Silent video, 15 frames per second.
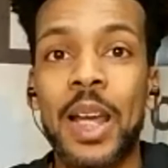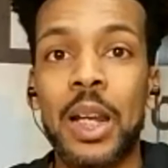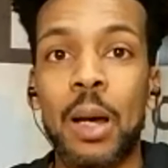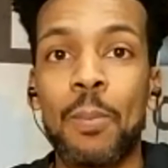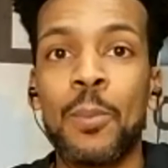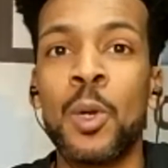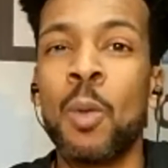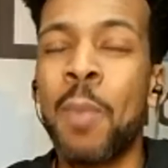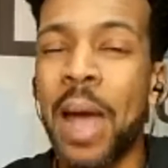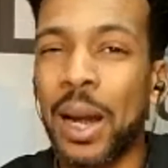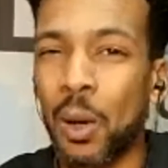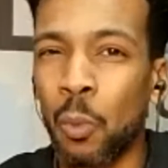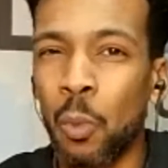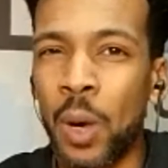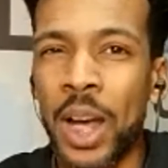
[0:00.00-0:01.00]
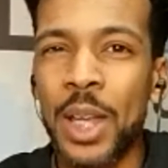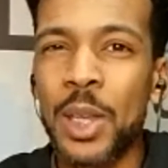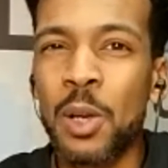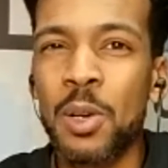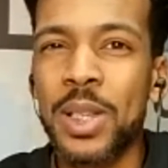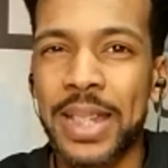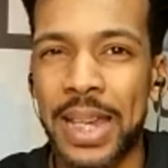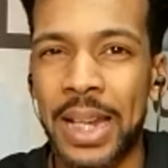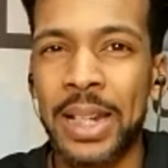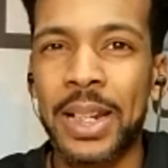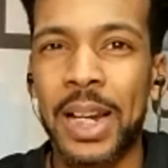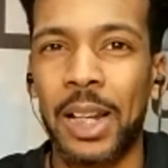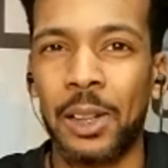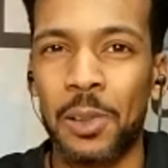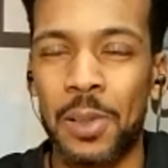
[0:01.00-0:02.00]
set up, no matter what your skin
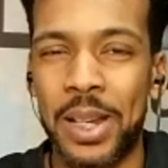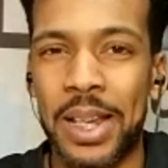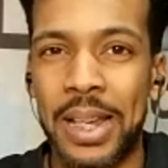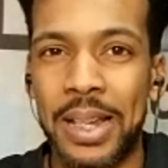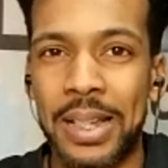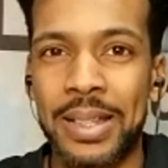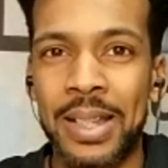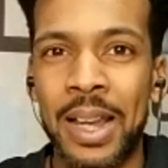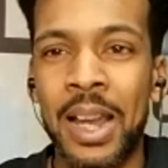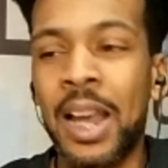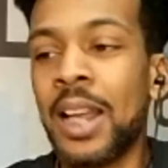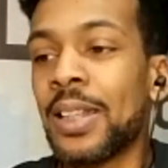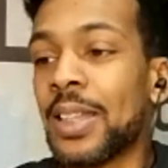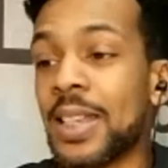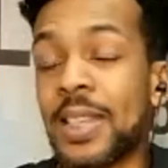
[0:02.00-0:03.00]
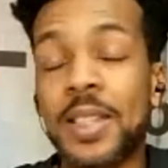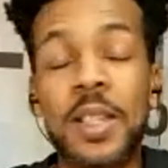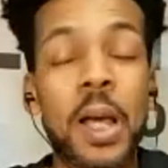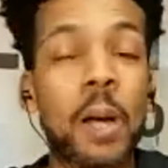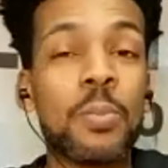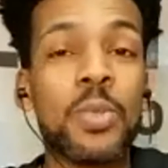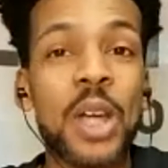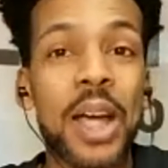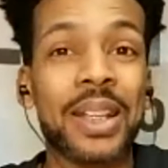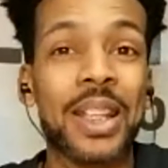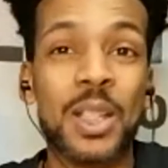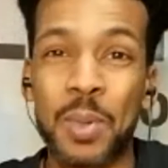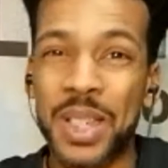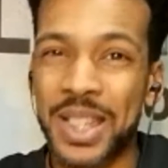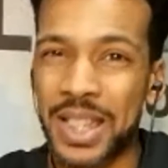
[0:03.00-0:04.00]
color is, to subject a
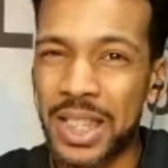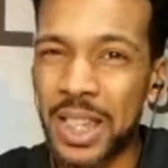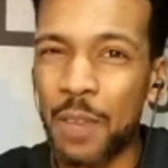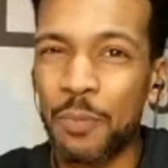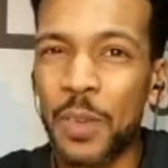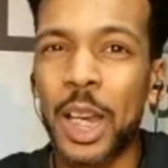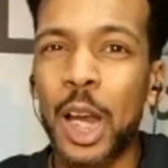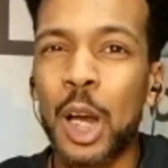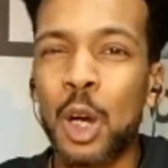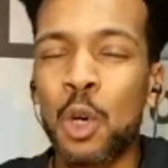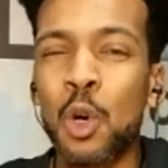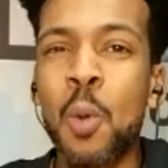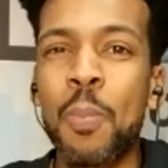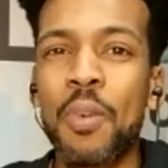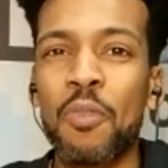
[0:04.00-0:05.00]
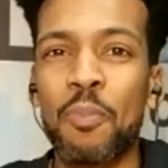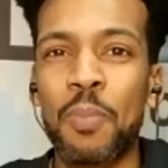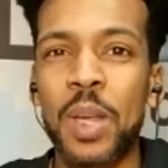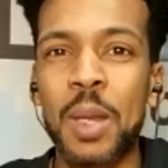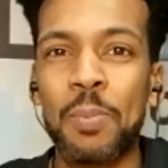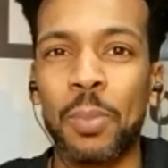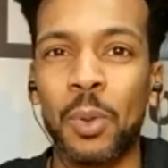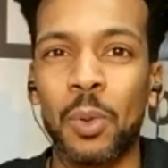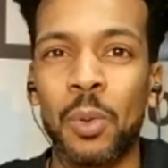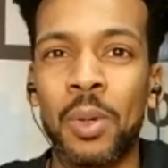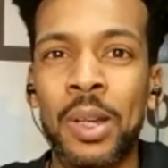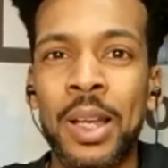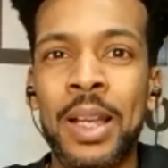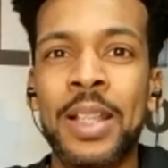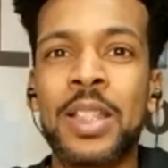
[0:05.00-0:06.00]
specific group of
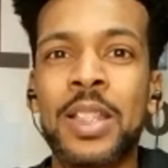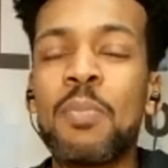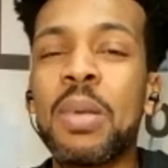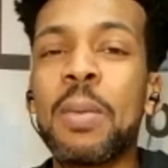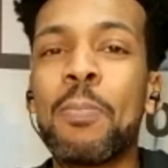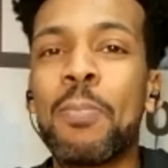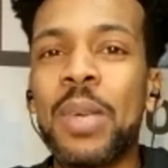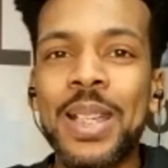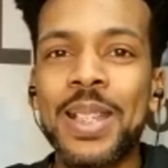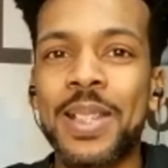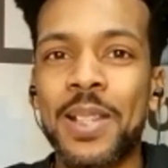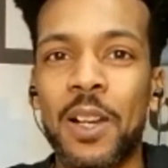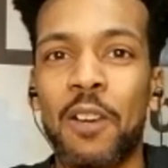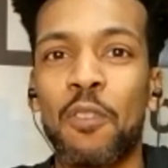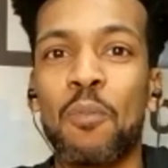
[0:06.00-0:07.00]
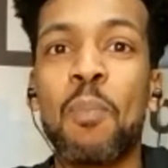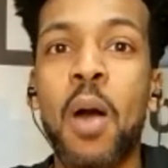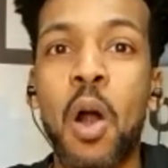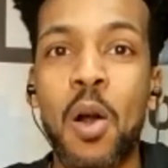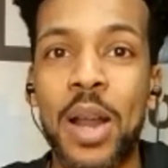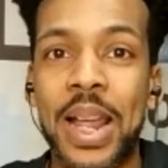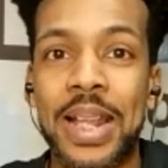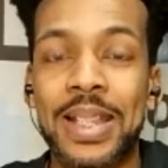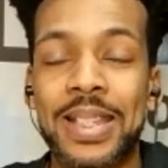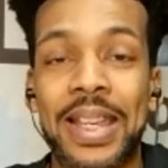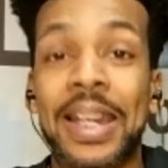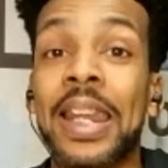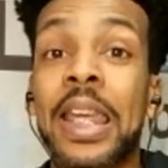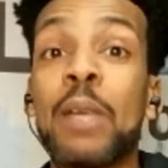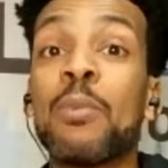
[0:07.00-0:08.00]
people to be beasts of burdens,
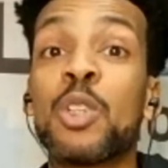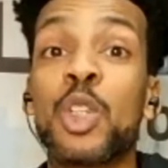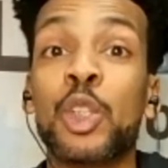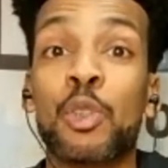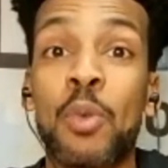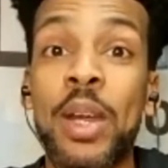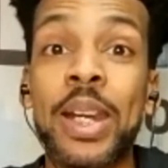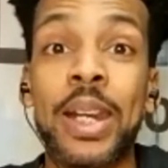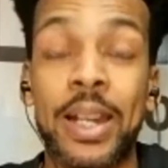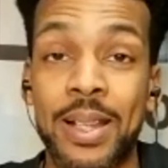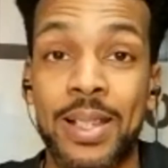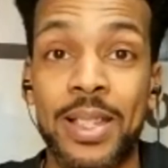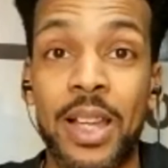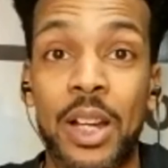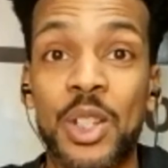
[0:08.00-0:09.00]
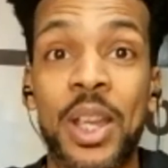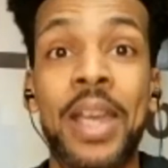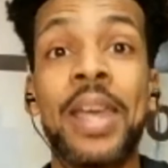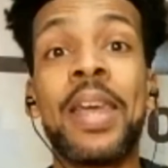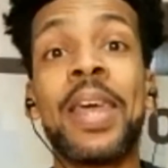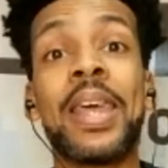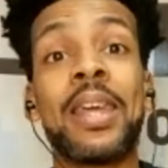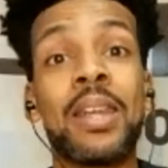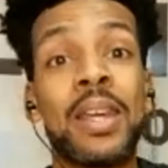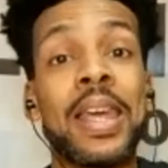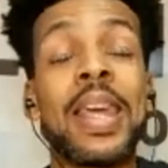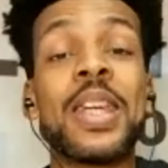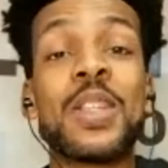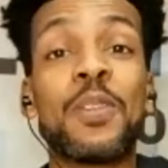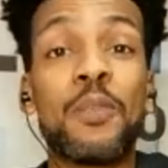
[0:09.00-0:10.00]
and he was treated as such.
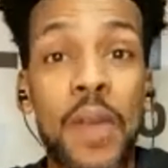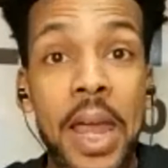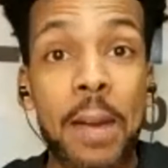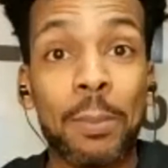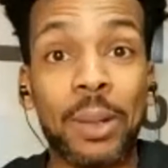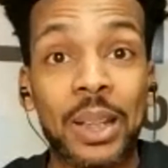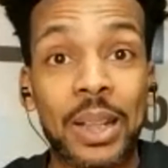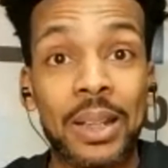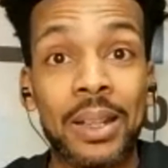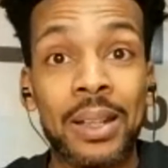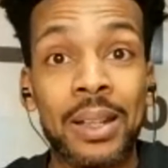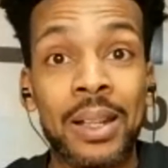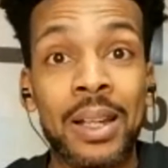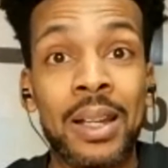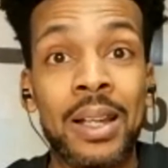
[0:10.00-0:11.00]
His family